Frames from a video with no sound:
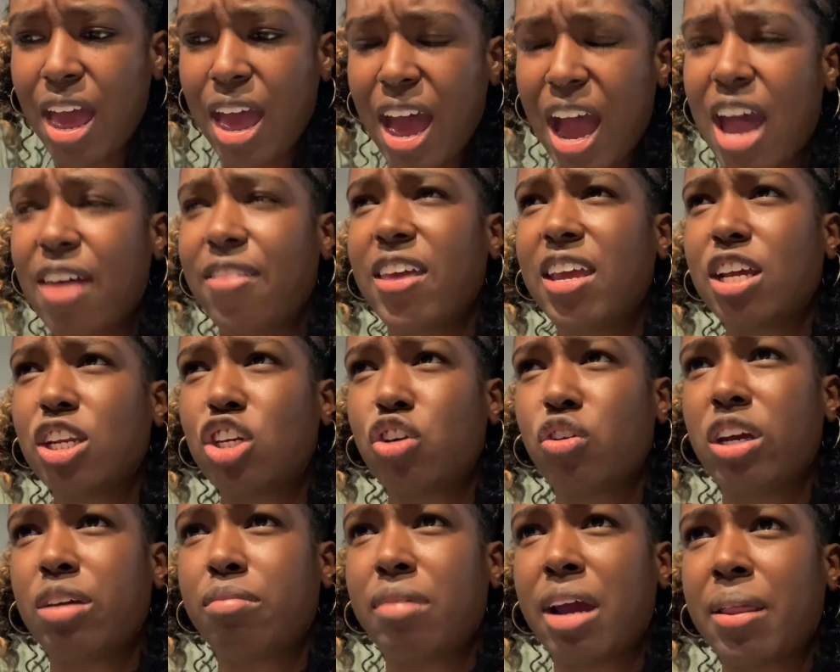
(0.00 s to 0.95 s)
I think
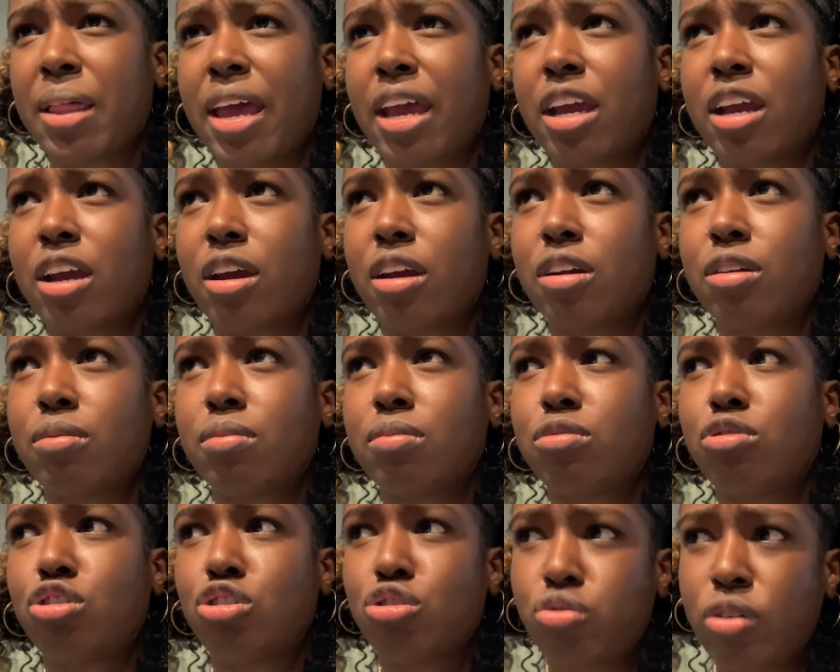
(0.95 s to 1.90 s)
during my like
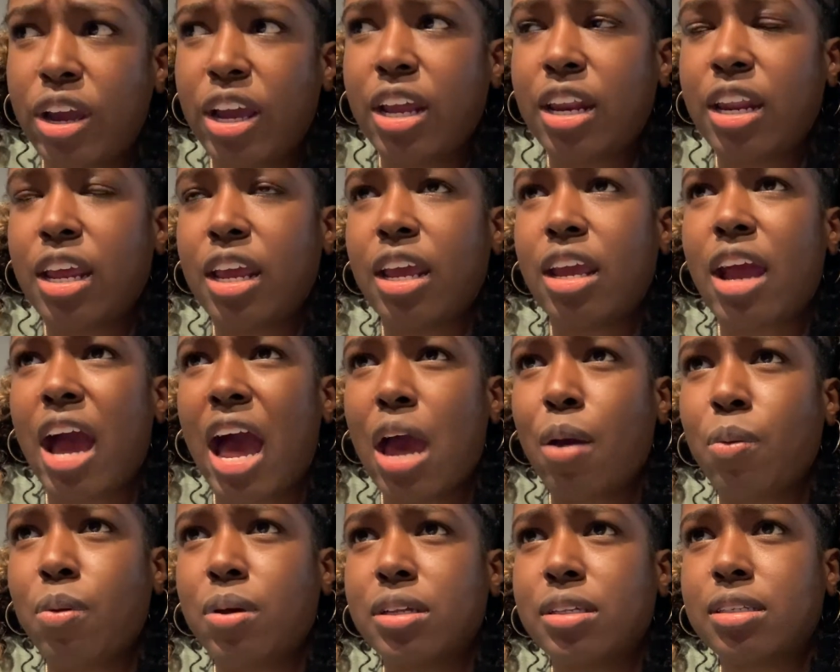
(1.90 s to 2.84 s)
training, I
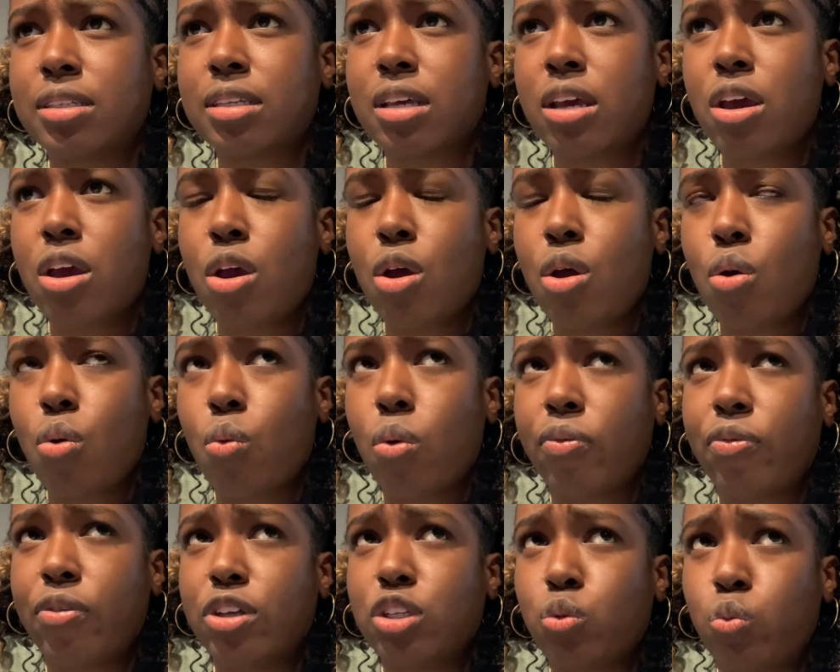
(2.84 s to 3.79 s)
was with
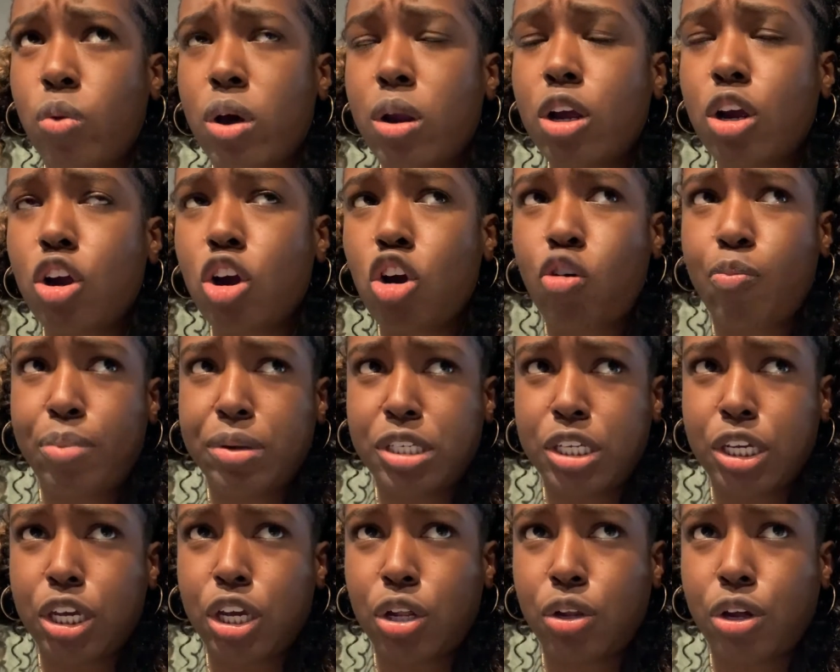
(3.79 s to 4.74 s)
this one girl in
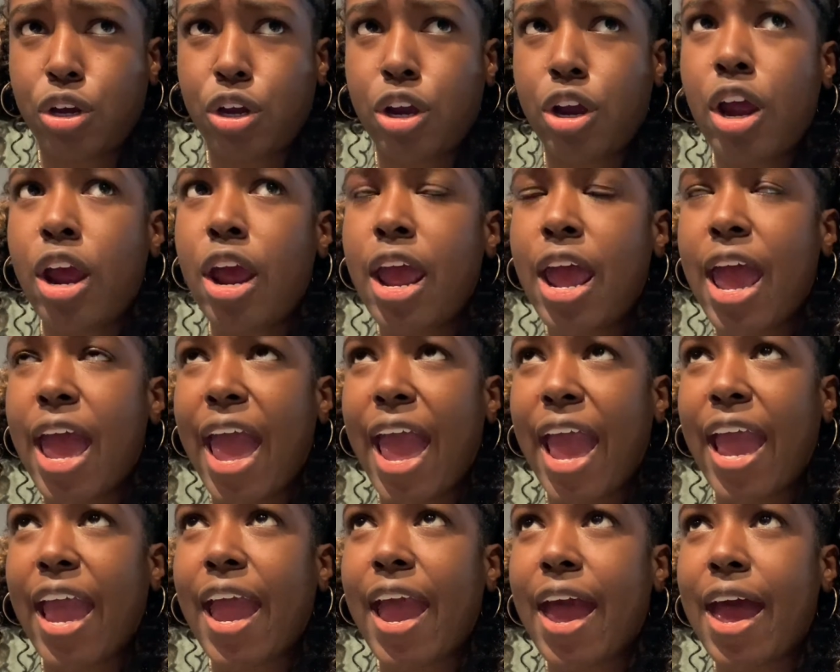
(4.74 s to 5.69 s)
particular,
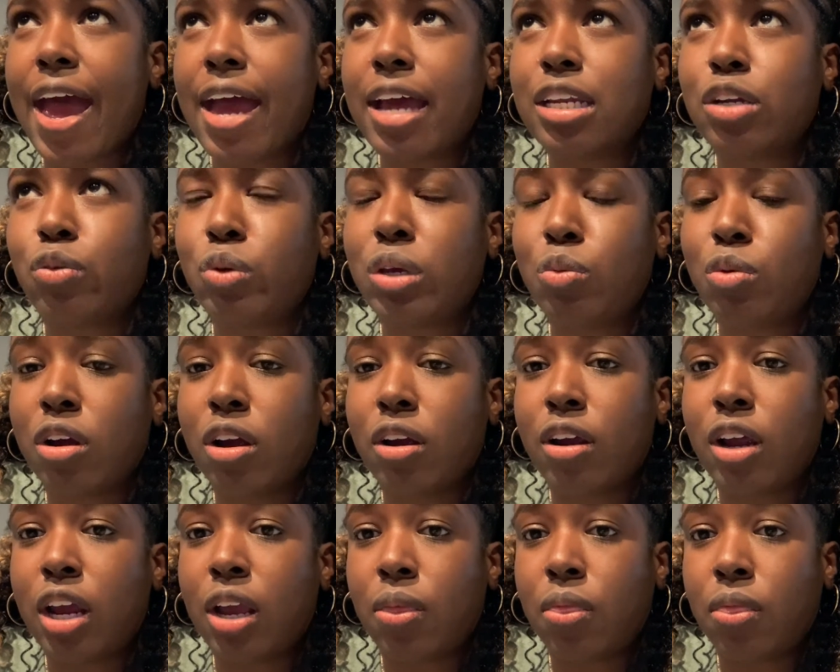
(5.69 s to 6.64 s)
and we were
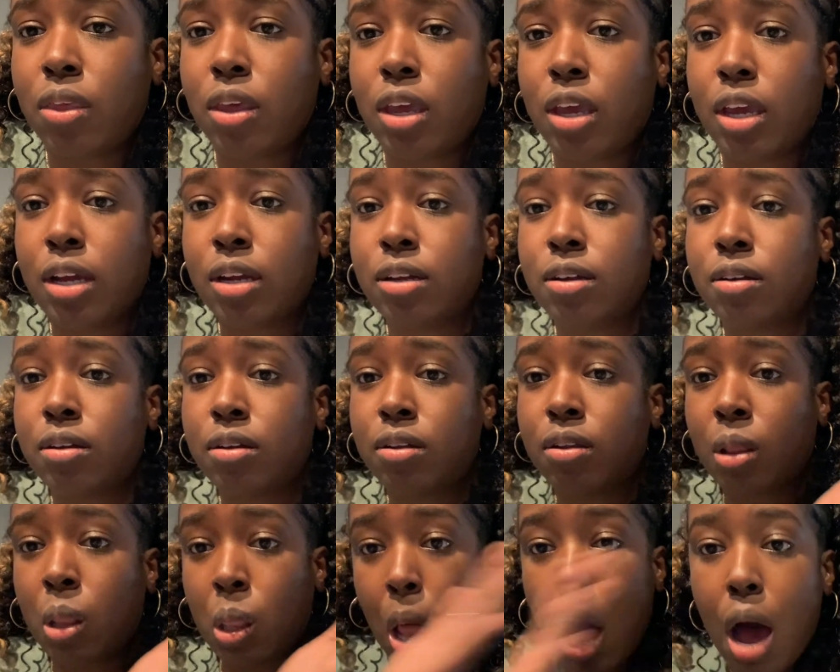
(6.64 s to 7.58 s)
in the
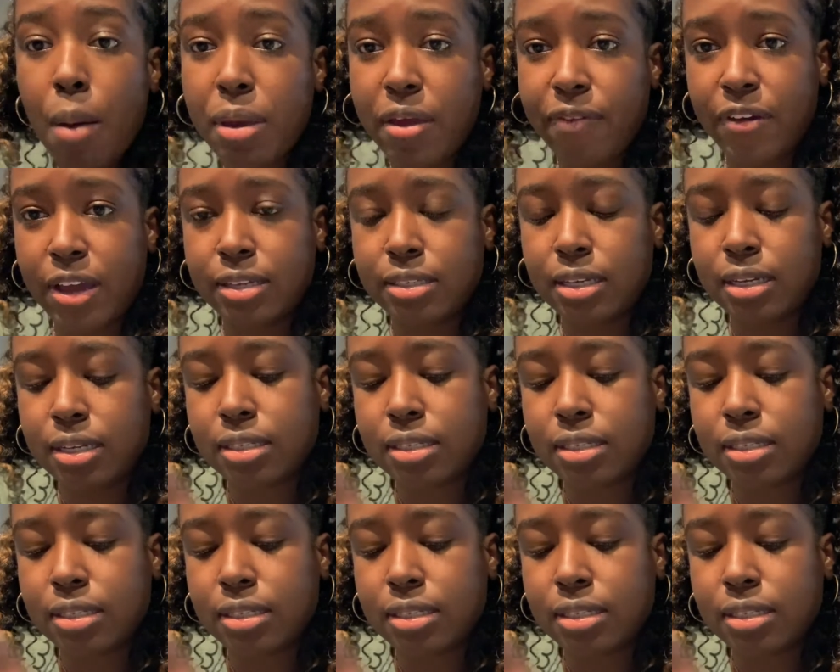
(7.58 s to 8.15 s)
lobby facing